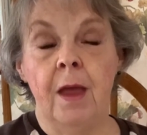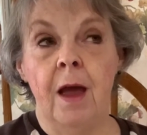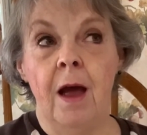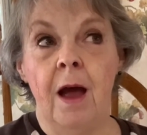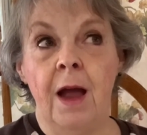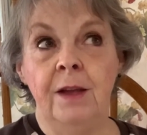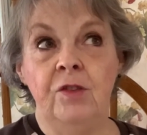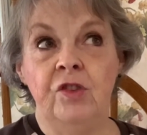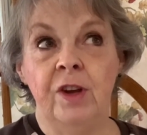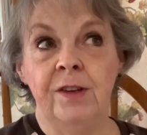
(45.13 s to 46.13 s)
I
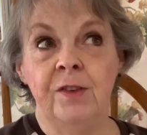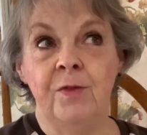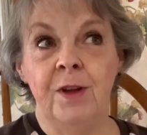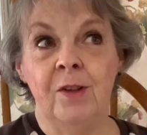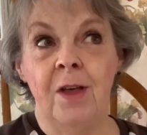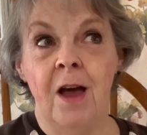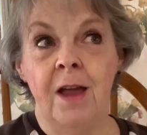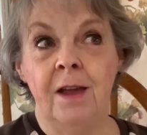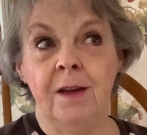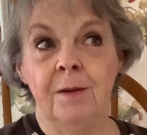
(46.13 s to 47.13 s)
just feel
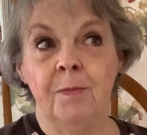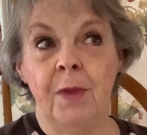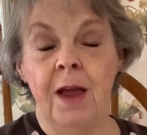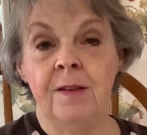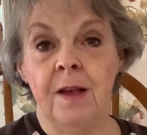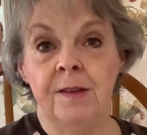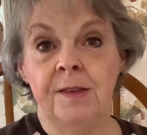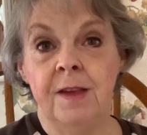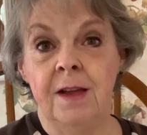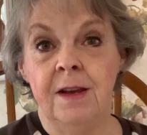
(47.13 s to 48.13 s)
like, as I
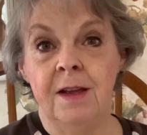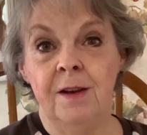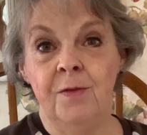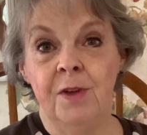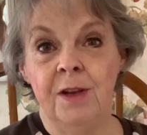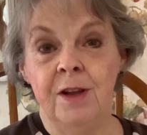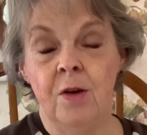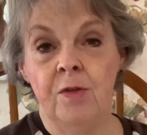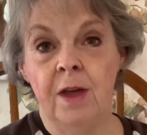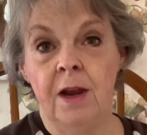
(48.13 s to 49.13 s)
said in a
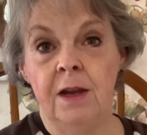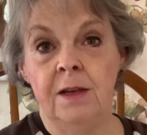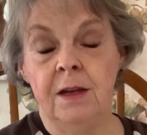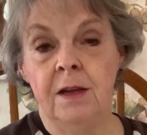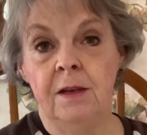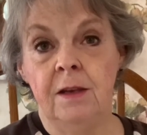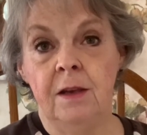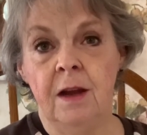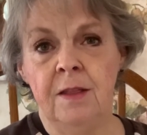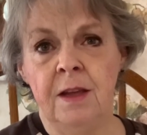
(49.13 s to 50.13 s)
video that I did,
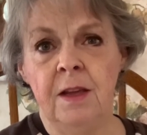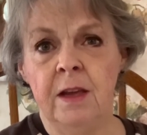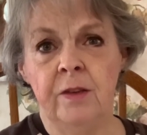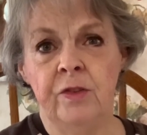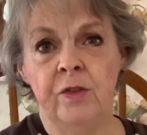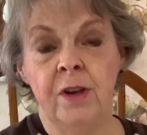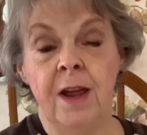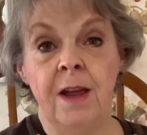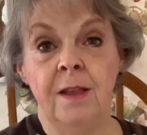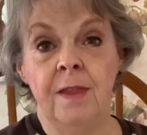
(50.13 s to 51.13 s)
I think
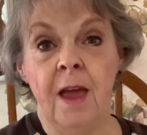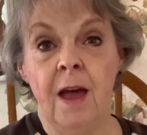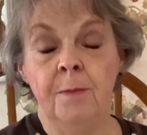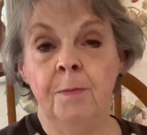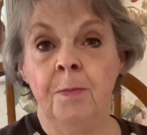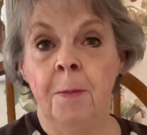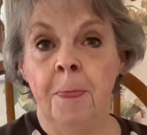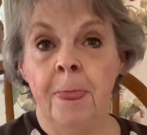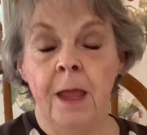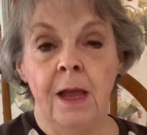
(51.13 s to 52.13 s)
yesterday, that
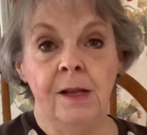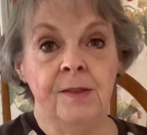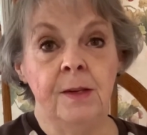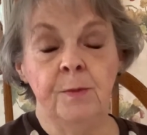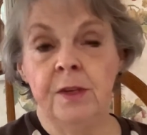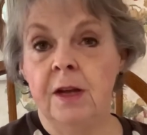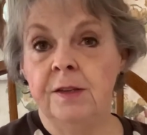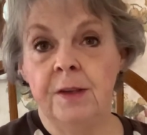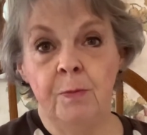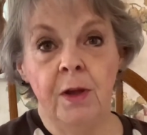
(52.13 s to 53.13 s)
it seems like
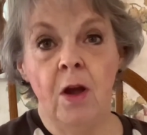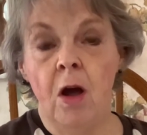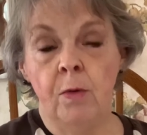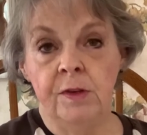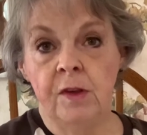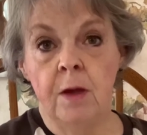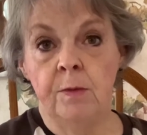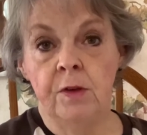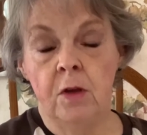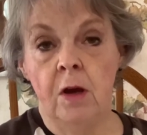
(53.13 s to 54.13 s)
something always
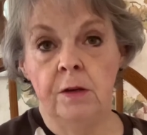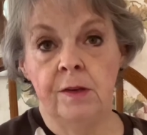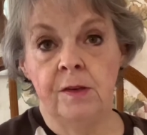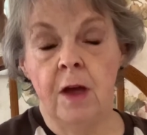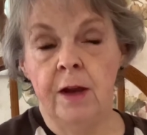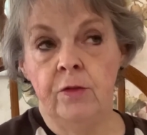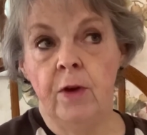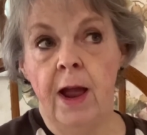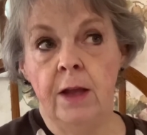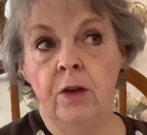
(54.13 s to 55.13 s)
comes along to
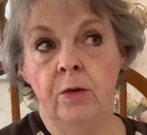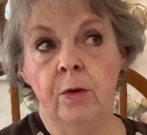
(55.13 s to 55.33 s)
sidetrack you.